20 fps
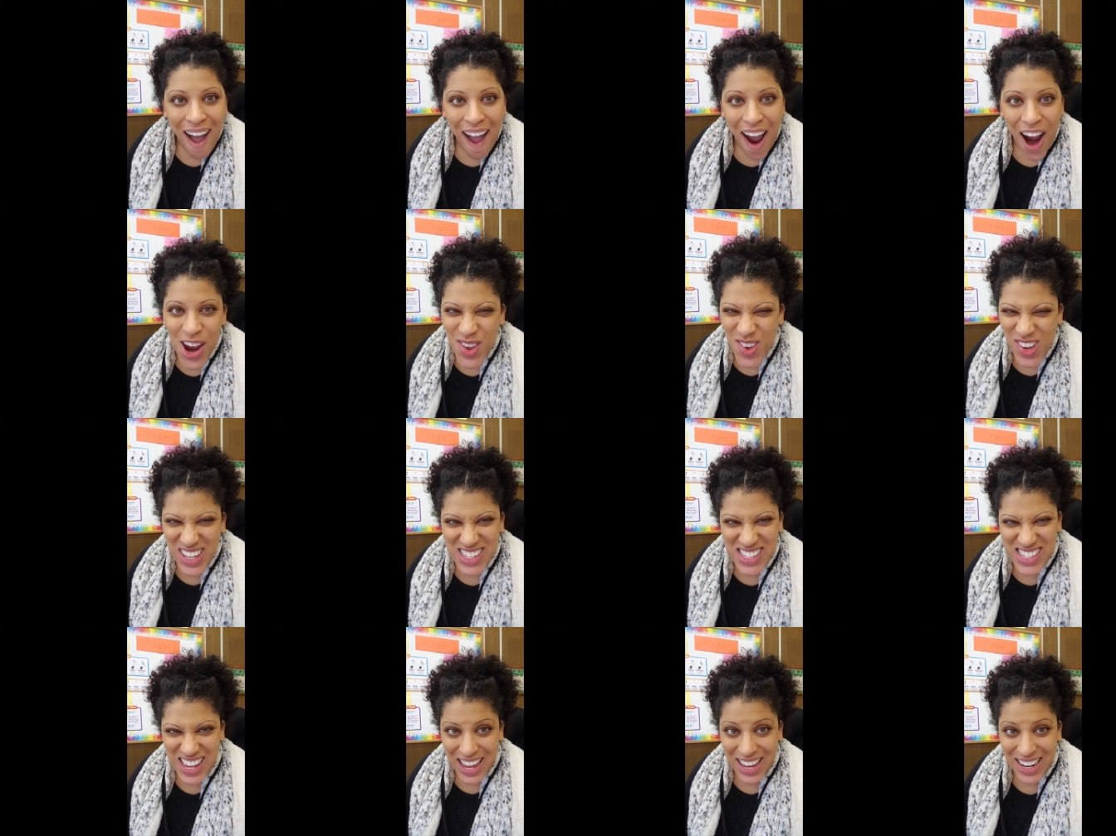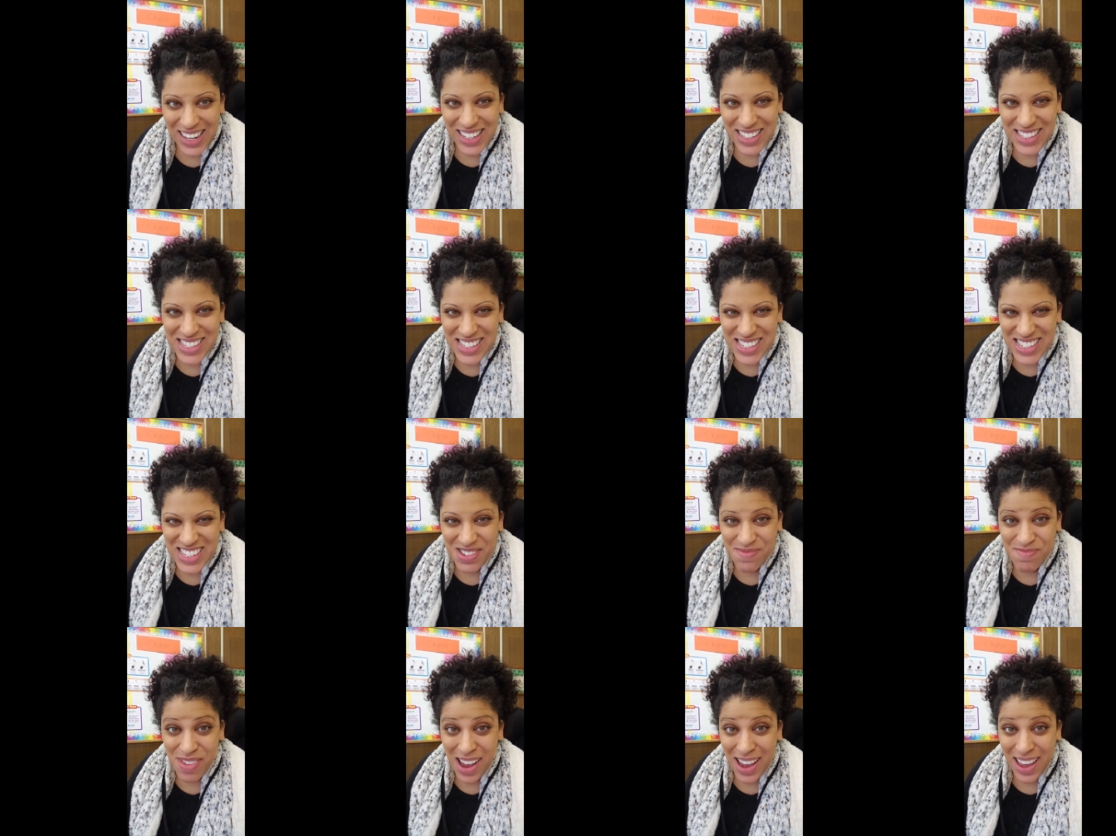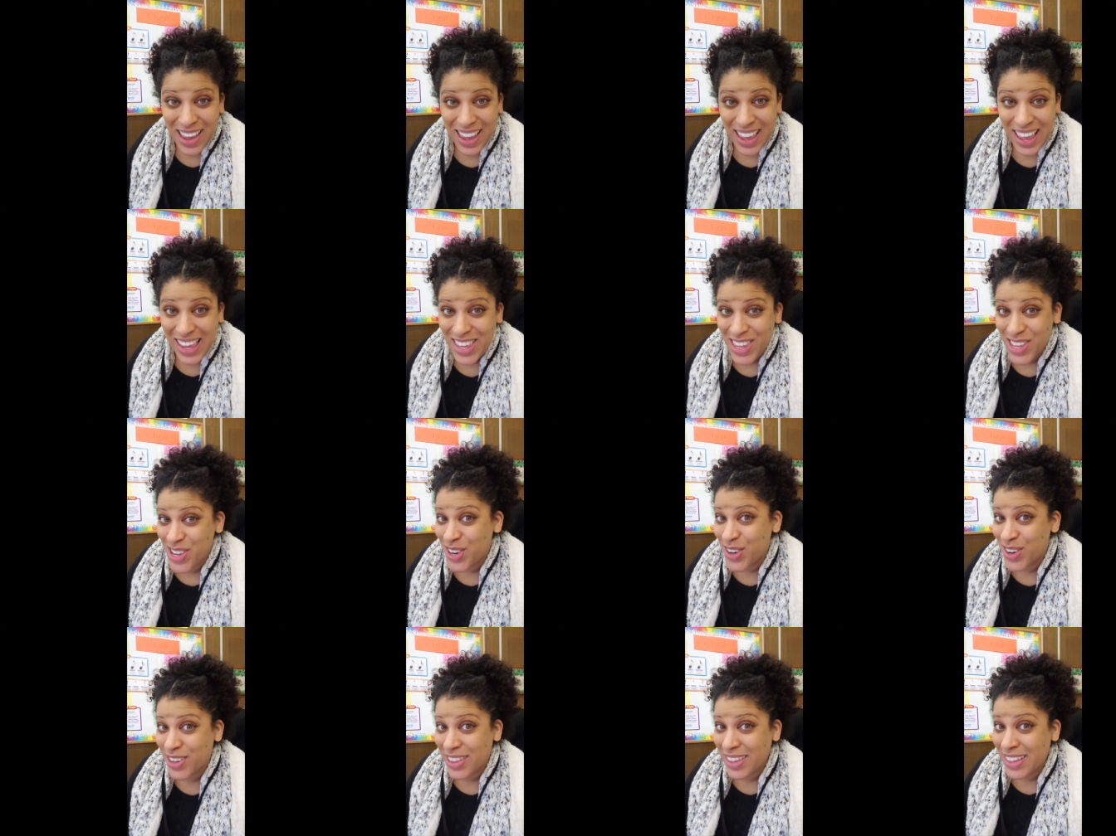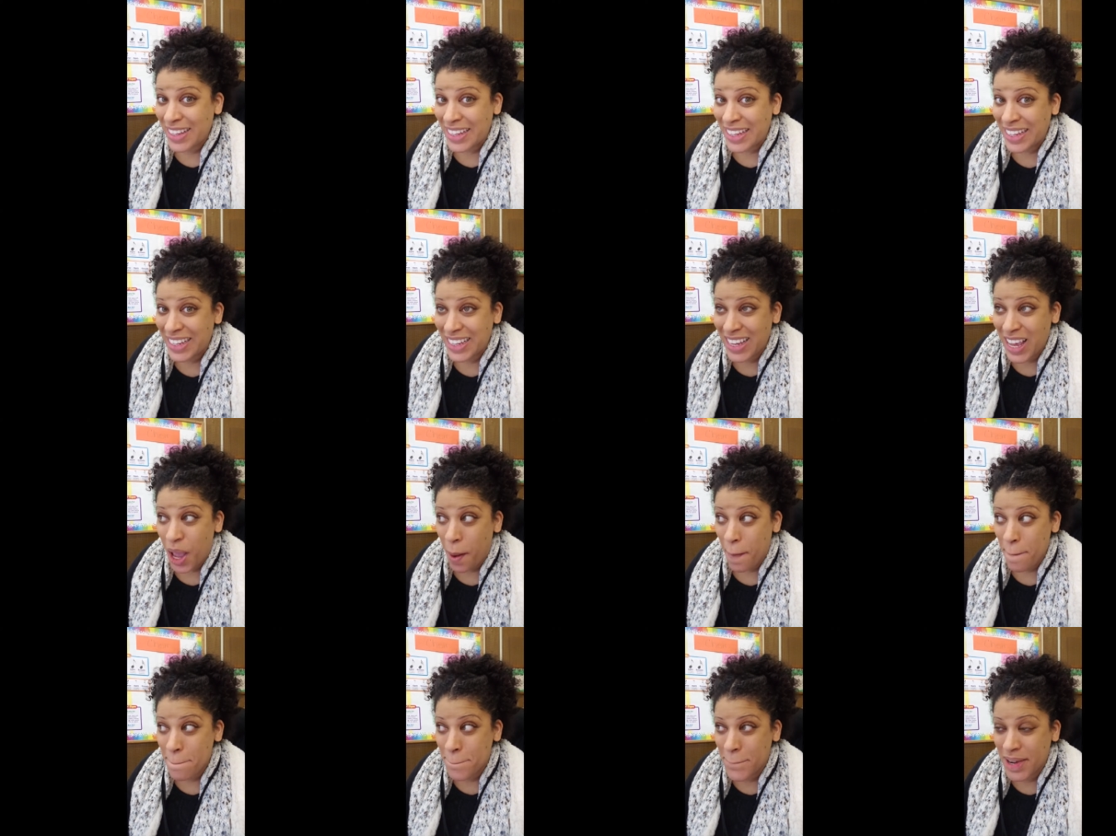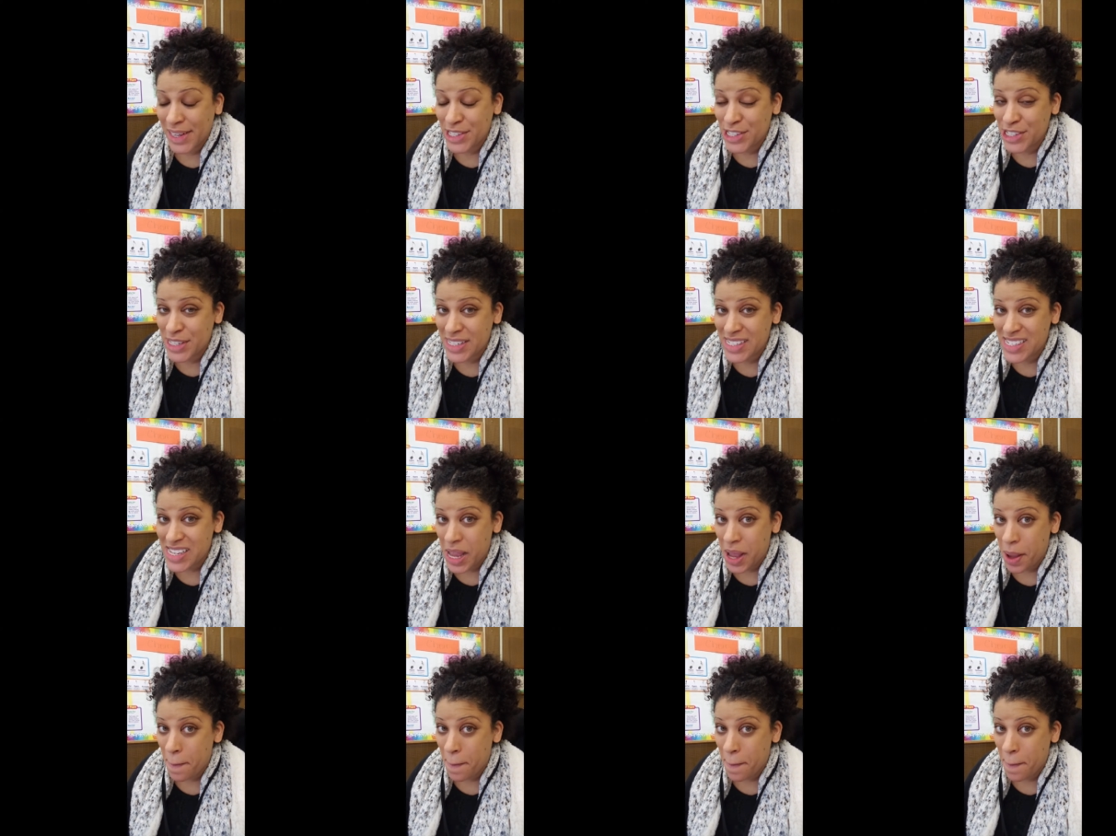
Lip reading: Are you excited to see my yearly budget